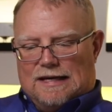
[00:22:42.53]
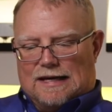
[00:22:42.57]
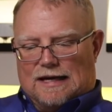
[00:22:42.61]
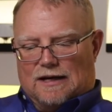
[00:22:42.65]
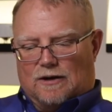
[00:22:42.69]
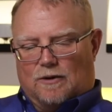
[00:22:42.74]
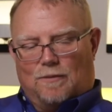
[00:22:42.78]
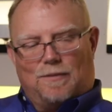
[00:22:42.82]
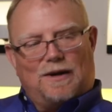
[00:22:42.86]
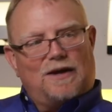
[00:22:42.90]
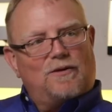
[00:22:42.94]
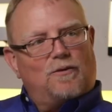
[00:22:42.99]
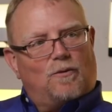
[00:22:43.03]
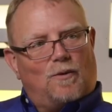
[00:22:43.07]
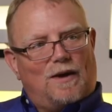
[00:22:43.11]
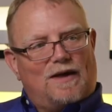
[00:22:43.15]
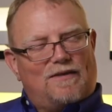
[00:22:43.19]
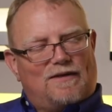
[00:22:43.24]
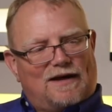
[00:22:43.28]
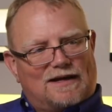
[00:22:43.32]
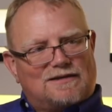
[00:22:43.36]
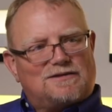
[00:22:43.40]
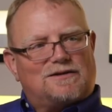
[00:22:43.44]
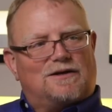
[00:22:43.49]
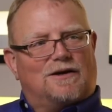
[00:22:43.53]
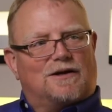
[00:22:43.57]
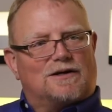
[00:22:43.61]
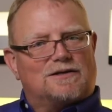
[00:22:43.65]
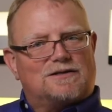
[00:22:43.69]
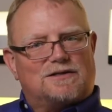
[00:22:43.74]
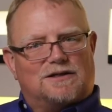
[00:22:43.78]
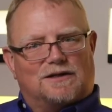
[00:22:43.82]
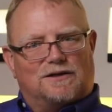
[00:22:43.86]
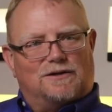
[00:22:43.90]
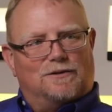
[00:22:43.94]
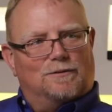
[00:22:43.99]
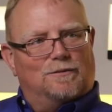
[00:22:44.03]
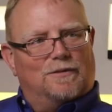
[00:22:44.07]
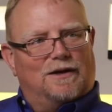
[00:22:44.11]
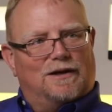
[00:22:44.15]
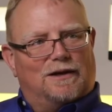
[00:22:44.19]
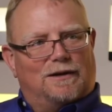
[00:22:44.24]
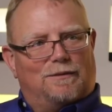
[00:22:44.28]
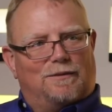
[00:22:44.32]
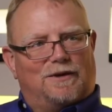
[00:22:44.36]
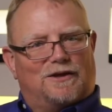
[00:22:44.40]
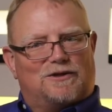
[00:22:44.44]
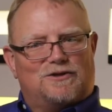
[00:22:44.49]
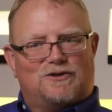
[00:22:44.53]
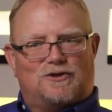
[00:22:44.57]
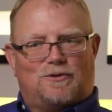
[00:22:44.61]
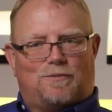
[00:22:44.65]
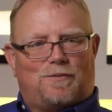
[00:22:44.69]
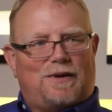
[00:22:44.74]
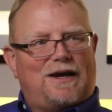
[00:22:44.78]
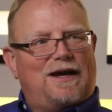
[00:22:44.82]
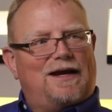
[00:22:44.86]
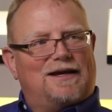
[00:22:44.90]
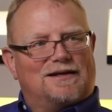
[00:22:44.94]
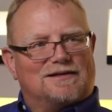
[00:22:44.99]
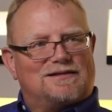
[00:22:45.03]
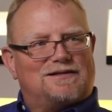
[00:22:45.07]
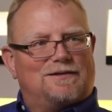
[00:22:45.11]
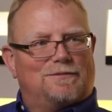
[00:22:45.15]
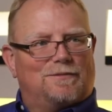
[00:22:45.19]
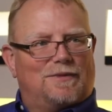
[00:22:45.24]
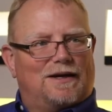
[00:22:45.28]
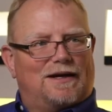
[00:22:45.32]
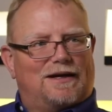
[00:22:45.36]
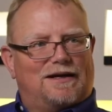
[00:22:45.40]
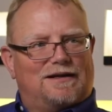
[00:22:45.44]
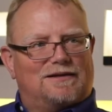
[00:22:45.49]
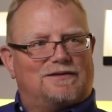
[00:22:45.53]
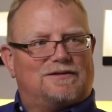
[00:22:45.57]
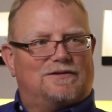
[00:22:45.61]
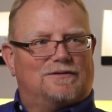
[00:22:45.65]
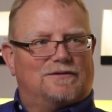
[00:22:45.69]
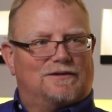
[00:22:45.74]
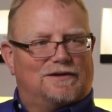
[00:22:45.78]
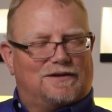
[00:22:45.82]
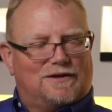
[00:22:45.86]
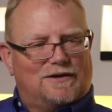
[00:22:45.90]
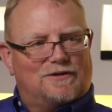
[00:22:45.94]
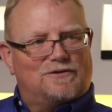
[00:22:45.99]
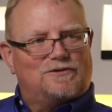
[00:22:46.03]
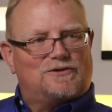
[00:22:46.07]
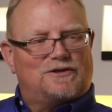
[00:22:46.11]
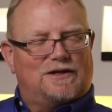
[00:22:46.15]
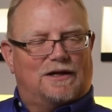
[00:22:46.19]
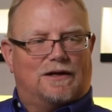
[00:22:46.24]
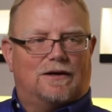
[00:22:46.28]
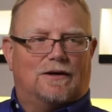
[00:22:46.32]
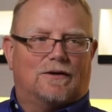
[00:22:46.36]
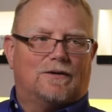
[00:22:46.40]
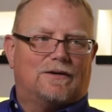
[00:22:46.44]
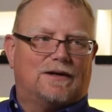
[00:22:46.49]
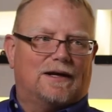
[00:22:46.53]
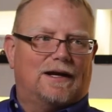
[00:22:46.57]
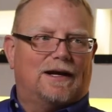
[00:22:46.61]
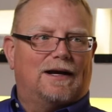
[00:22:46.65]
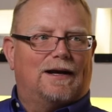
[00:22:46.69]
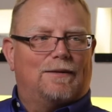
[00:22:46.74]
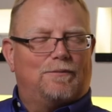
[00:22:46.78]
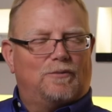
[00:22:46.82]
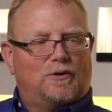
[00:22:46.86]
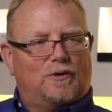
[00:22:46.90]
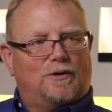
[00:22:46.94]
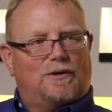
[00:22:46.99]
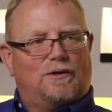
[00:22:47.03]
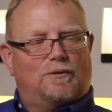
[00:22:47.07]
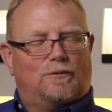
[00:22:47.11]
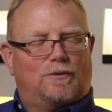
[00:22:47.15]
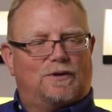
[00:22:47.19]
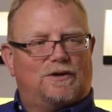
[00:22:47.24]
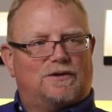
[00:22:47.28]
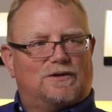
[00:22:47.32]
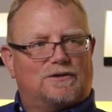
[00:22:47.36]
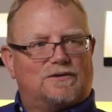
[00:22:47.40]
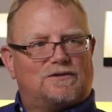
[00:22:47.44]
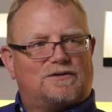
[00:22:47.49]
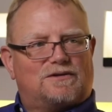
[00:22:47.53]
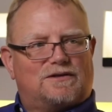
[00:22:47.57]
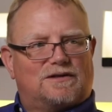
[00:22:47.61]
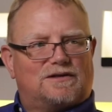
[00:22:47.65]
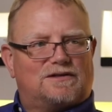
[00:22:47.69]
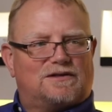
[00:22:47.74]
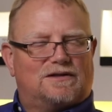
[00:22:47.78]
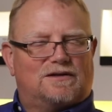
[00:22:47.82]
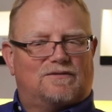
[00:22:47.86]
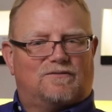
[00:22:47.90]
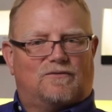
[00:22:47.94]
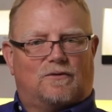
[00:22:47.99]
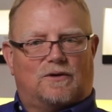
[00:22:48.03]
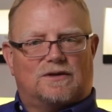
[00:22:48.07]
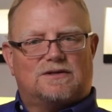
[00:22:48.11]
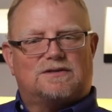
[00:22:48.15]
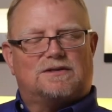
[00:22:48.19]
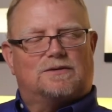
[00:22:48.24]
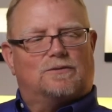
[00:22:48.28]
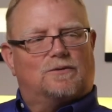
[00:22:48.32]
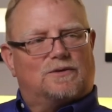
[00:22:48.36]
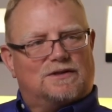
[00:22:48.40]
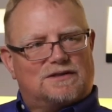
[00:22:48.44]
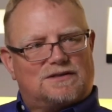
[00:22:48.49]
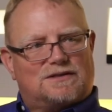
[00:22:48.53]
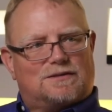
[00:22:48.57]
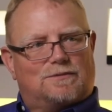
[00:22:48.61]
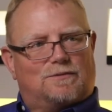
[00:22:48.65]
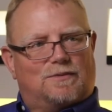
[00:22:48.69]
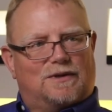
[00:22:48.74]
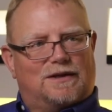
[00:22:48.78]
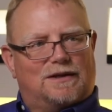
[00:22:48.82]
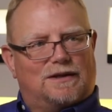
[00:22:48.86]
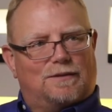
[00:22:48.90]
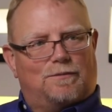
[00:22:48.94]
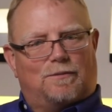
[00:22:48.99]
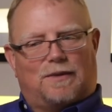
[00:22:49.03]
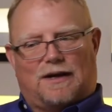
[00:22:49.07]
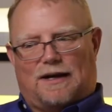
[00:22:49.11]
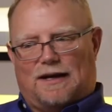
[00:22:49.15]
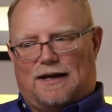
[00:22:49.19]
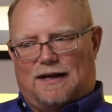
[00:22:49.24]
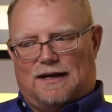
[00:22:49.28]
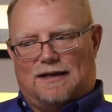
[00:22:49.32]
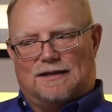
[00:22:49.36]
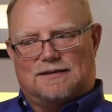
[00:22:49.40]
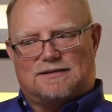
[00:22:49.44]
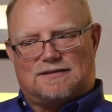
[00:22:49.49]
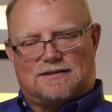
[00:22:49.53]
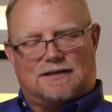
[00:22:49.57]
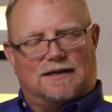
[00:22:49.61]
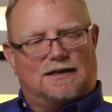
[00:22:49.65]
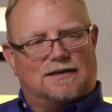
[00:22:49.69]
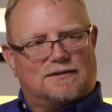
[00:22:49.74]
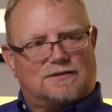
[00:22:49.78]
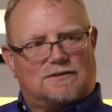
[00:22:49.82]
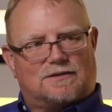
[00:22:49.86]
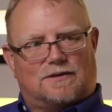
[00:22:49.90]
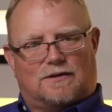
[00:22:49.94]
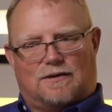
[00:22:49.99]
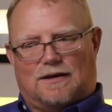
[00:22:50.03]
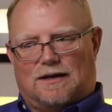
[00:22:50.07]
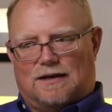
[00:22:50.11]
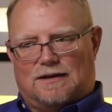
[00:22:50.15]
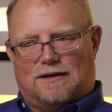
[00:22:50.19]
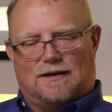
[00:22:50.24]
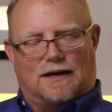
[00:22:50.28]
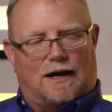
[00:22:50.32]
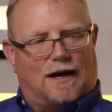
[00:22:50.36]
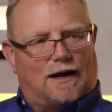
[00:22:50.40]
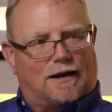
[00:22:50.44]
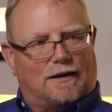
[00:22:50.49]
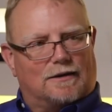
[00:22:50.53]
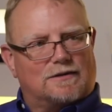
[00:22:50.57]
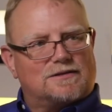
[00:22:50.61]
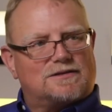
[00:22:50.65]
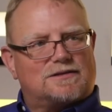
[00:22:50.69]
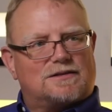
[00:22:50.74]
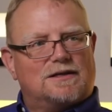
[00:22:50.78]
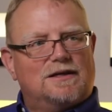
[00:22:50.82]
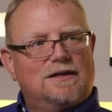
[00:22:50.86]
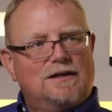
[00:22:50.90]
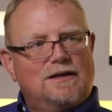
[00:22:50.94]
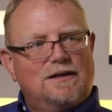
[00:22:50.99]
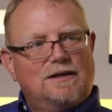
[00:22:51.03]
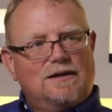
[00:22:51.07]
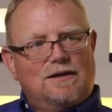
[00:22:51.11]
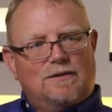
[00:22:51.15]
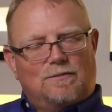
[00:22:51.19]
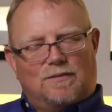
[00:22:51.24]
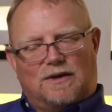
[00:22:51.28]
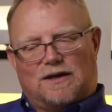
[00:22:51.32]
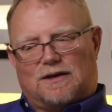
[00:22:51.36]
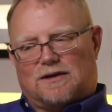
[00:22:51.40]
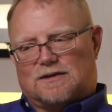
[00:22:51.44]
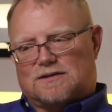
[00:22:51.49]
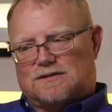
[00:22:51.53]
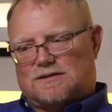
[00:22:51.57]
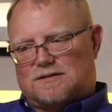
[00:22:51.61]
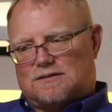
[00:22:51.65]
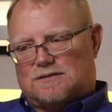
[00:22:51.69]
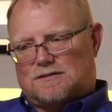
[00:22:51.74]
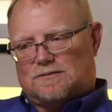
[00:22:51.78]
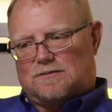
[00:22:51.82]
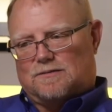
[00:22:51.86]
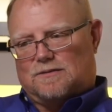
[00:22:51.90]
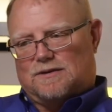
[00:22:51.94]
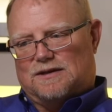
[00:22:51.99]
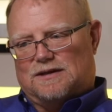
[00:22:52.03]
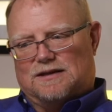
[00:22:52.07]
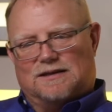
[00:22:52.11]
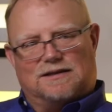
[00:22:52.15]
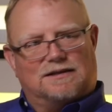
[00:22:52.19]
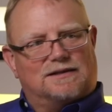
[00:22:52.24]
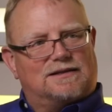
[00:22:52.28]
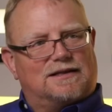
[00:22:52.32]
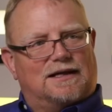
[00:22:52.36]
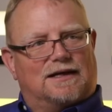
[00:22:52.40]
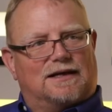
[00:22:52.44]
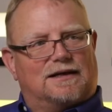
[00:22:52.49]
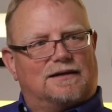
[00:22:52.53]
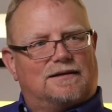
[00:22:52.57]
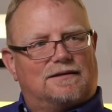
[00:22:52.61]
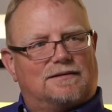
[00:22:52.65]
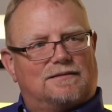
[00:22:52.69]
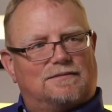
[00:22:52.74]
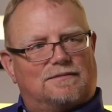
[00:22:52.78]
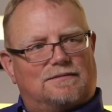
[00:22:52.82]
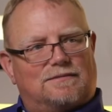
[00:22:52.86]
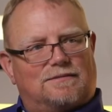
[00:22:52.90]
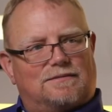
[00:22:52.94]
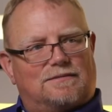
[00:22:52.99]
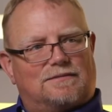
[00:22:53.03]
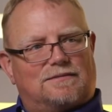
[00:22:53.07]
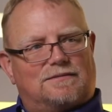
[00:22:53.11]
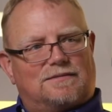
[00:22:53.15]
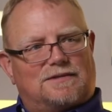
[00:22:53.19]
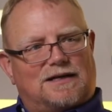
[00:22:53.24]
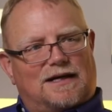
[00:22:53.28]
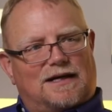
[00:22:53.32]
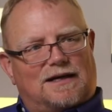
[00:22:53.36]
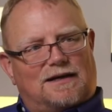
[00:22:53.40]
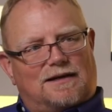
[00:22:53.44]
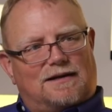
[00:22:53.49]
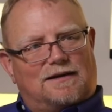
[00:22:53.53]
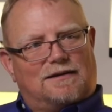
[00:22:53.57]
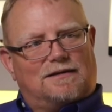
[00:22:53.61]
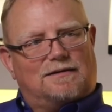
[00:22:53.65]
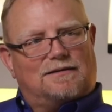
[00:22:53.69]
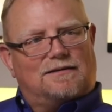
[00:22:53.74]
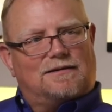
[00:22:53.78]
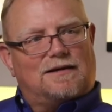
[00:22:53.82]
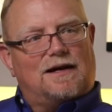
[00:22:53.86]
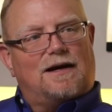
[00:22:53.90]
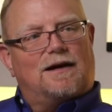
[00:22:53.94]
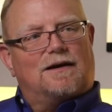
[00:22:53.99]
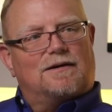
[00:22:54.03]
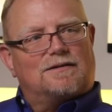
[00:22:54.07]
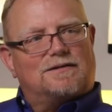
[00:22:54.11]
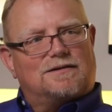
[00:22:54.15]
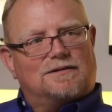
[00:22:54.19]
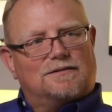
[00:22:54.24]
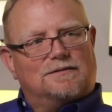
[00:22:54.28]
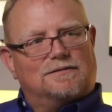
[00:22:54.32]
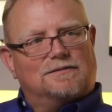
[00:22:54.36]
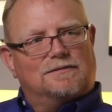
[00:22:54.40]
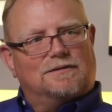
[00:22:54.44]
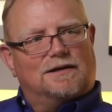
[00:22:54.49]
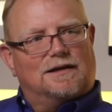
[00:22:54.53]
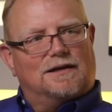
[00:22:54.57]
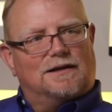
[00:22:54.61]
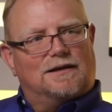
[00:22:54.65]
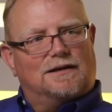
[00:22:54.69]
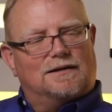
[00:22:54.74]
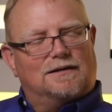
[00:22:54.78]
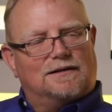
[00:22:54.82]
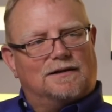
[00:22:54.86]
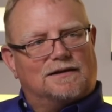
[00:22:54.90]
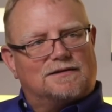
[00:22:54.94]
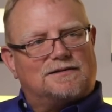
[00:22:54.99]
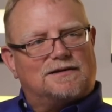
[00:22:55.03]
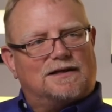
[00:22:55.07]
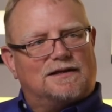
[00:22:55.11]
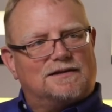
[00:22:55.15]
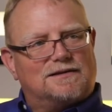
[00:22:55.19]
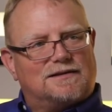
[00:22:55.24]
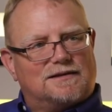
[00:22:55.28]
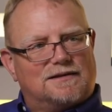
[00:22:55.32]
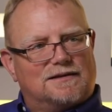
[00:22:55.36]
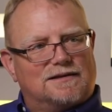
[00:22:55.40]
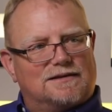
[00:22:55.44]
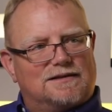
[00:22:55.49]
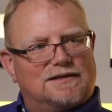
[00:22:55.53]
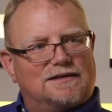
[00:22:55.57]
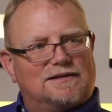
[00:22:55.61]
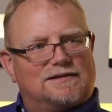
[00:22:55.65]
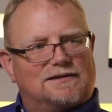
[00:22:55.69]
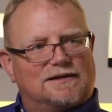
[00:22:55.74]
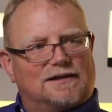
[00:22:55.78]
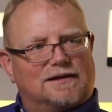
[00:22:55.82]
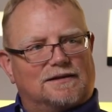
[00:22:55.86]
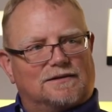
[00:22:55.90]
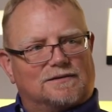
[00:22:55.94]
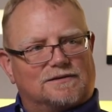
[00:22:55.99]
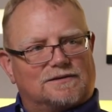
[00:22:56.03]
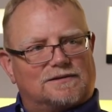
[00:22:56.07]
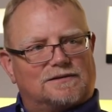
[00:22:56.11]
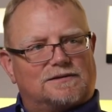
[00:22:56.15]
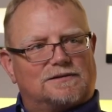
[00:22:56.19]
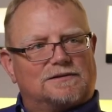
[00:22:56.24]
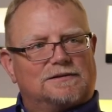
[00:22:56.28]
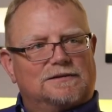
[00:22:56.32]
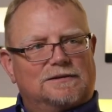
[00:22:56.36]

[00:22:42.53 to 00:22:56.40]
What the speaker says: And oh, by the way, that's costing you money because you're paying somebody to negotiate. Okay, I'm going to reduce this invoice and resubmit it by N cents or N dollars because we didn't take care to attend to the details.